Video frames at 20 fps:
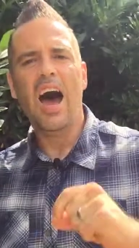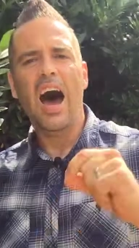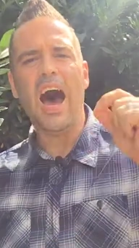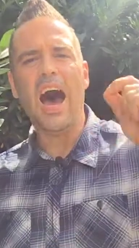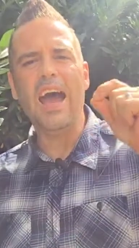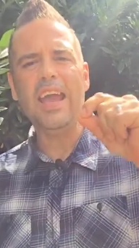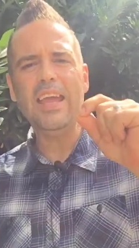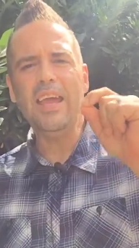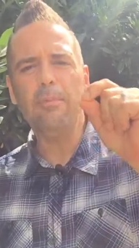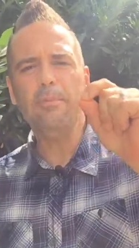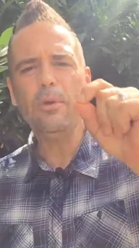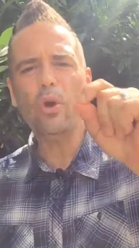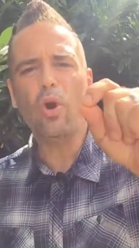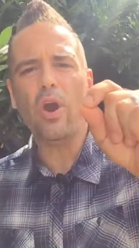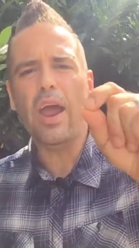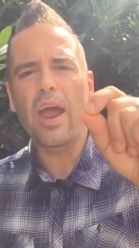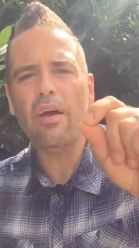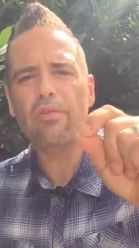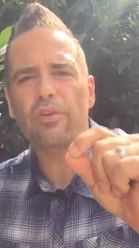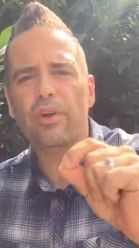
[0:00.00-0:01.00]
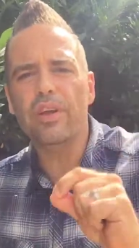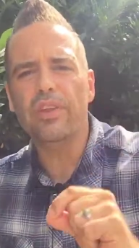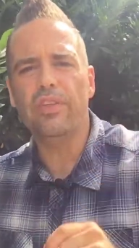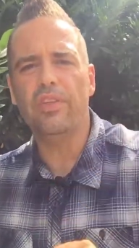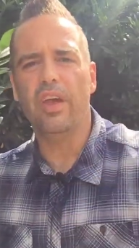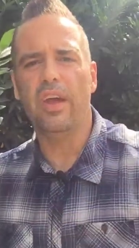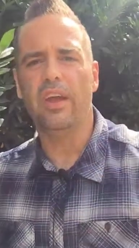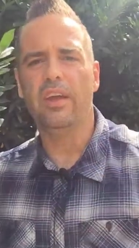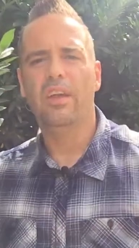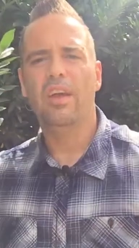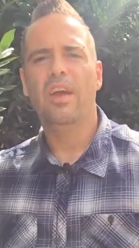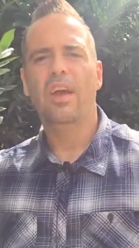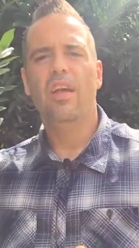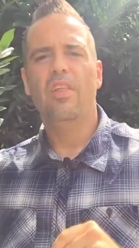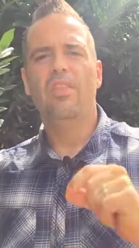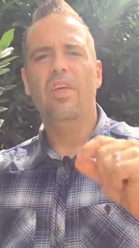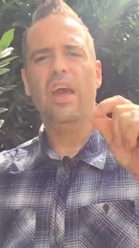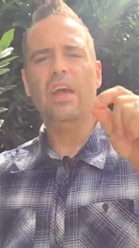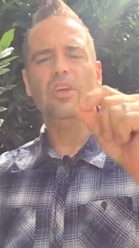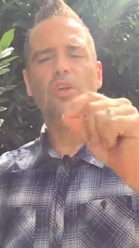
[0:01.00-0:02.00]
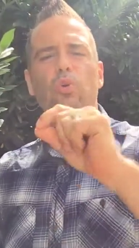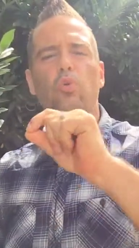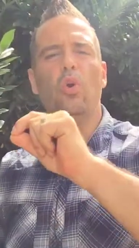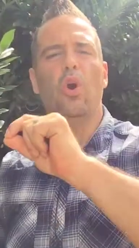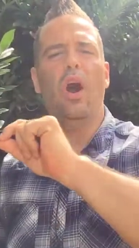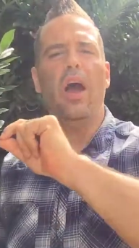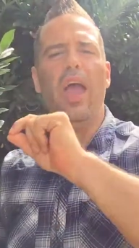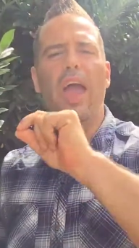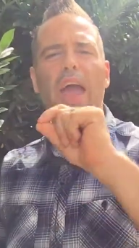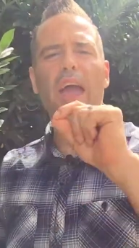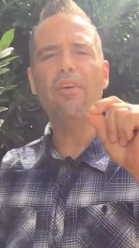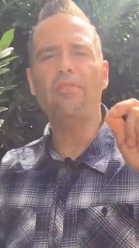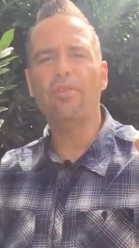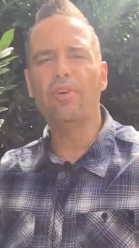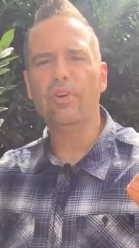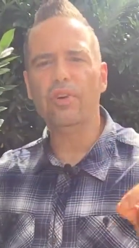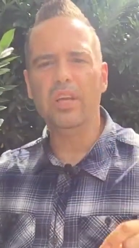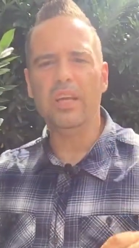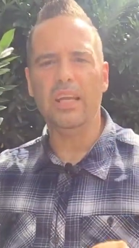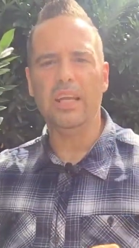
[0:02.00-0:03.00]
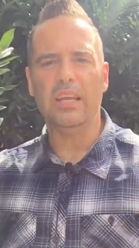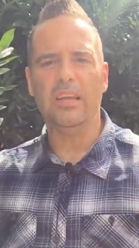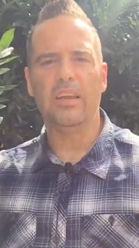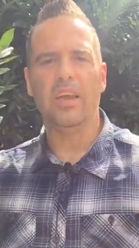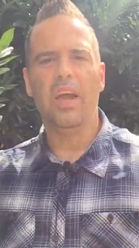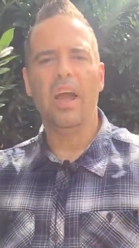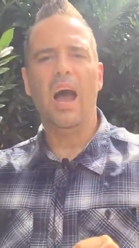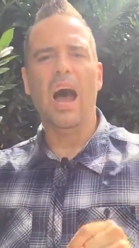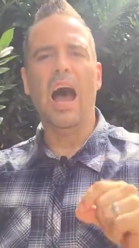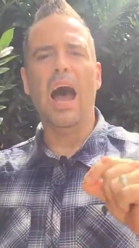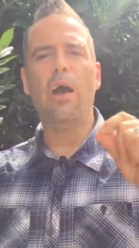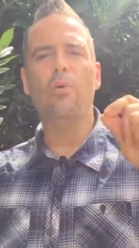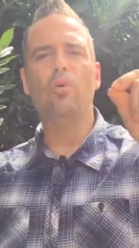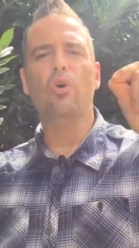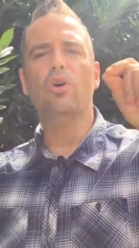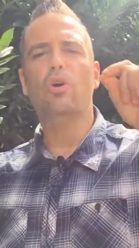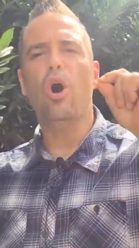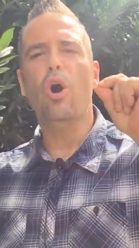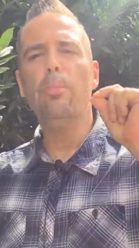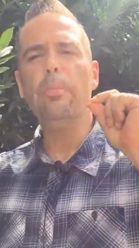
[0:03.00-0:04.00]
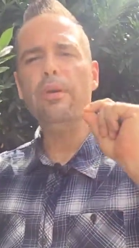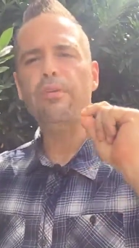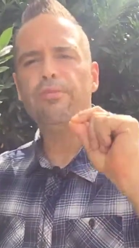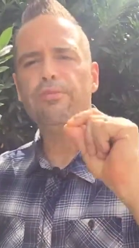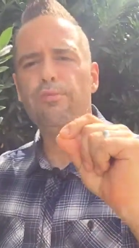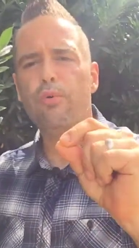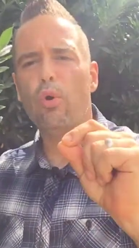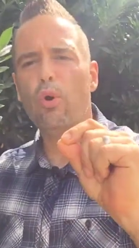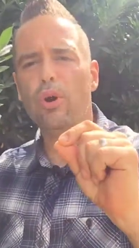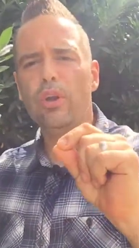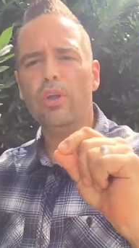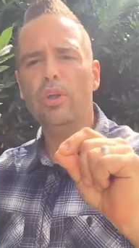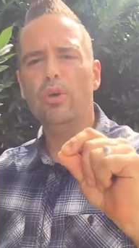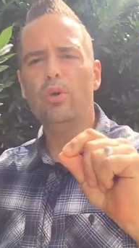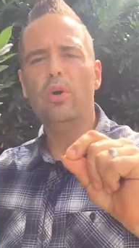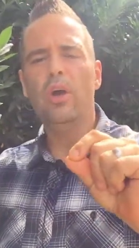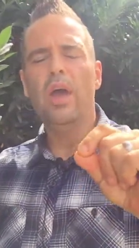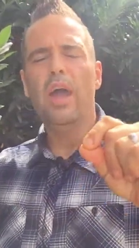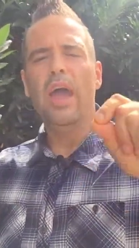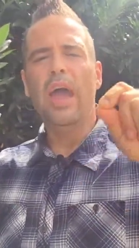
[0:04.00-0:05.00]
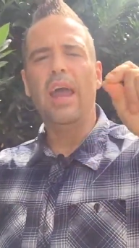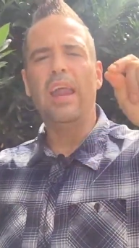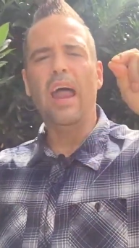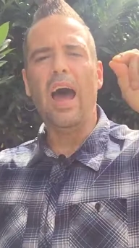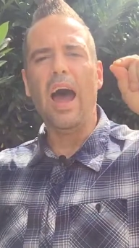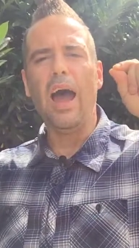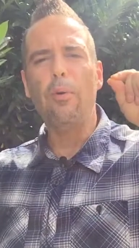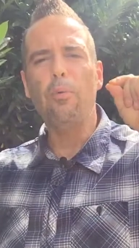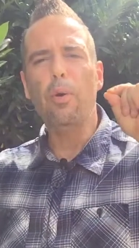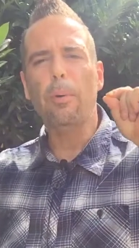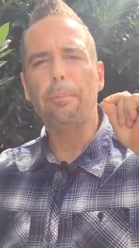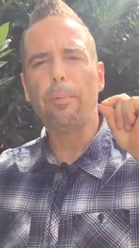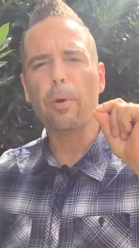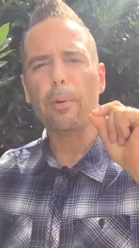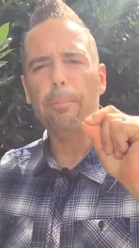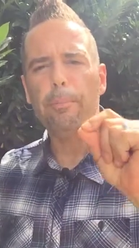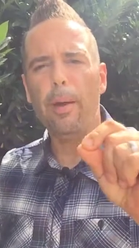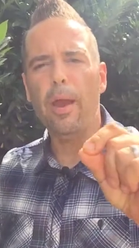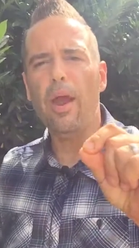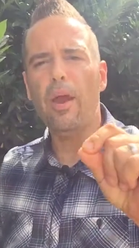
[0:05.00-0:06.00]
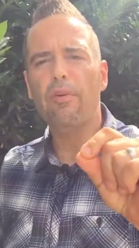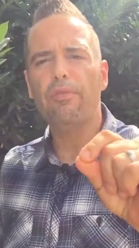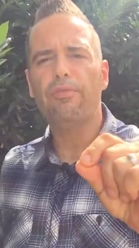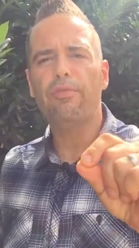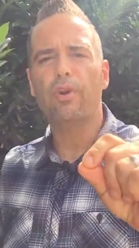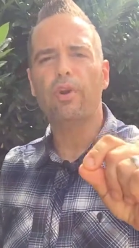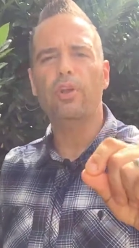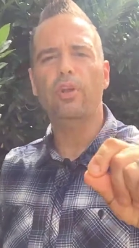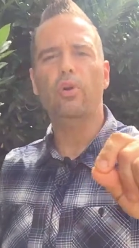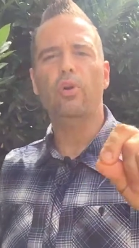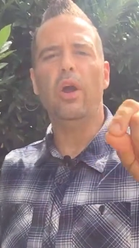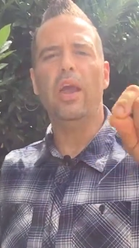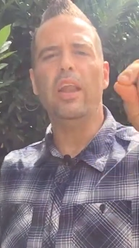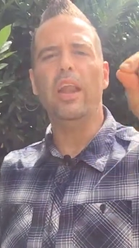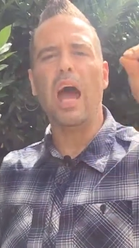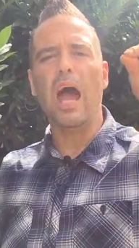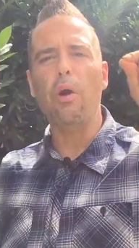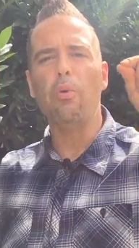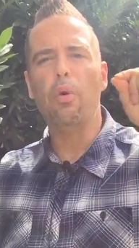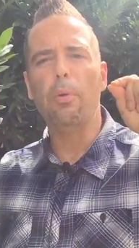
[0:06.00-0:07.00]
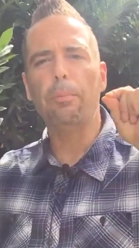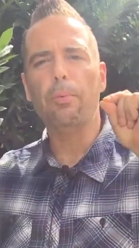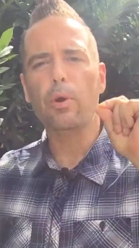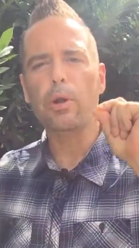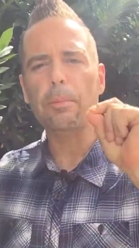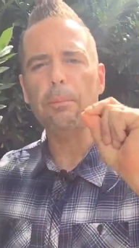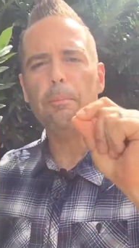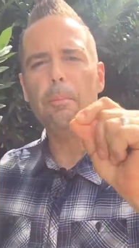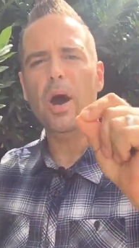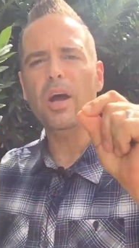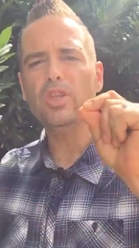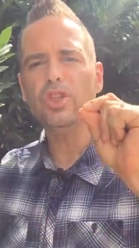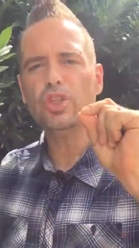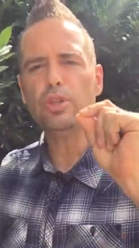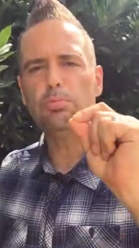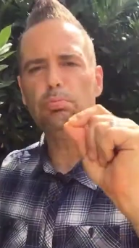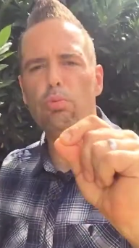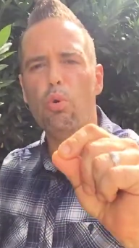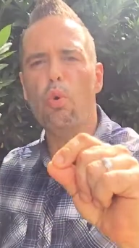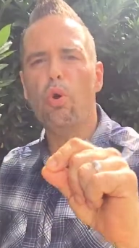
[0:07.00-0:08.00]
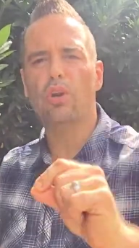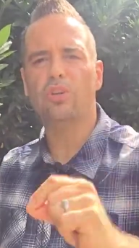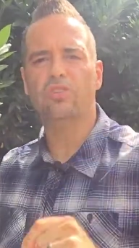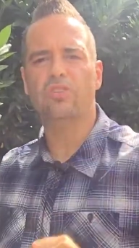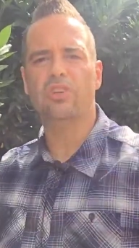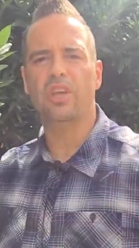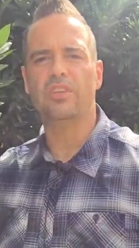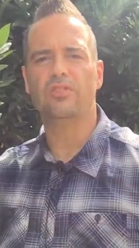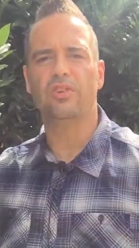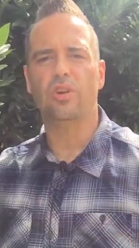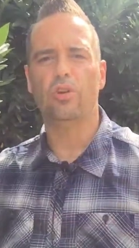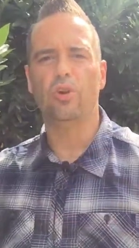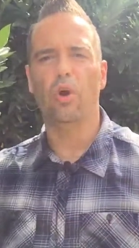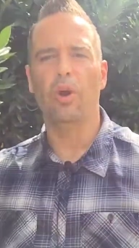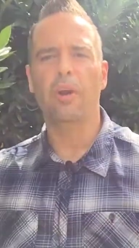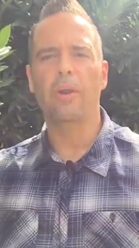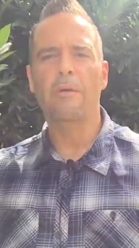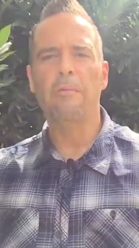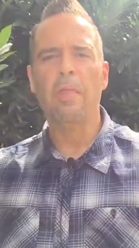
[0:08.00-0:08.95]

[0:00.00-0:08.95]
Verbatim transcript: I am your everything that you will ever need. I will go before you and I will prepare for you and I will bring much more, says the Lord.